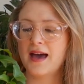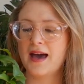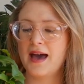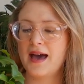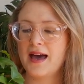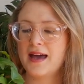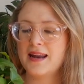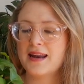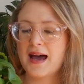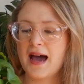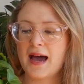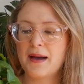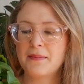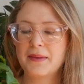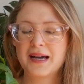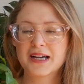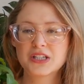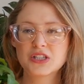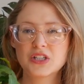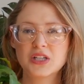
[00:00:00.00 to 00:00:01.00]
And I'm
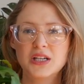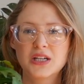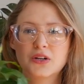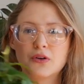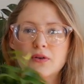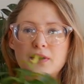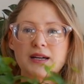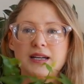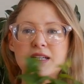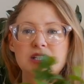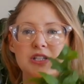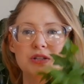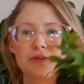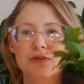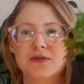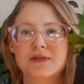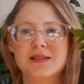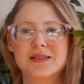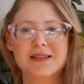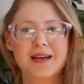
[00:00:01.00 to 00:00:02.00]
actually going
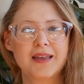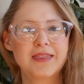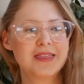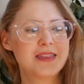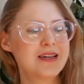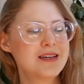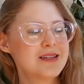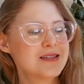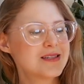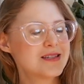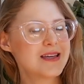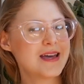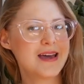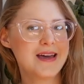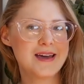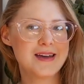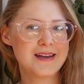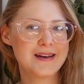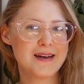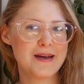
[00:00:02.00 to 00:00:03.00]
to set this
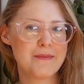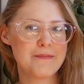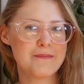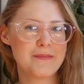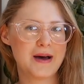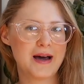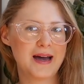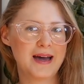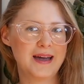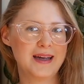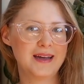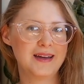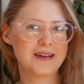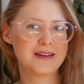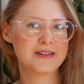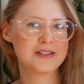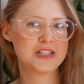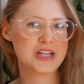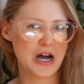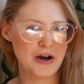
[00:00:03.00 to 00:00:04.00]
in
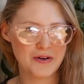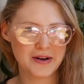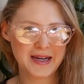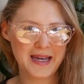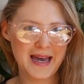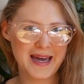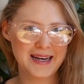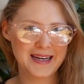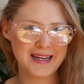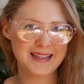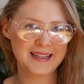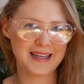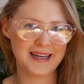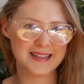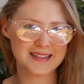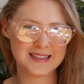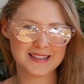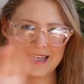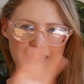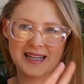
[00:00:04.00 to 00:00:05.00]
my shower caddy
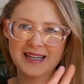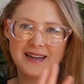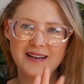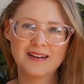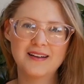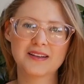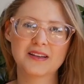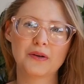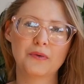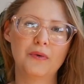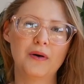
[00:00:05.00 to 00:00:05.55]
that's hanging on the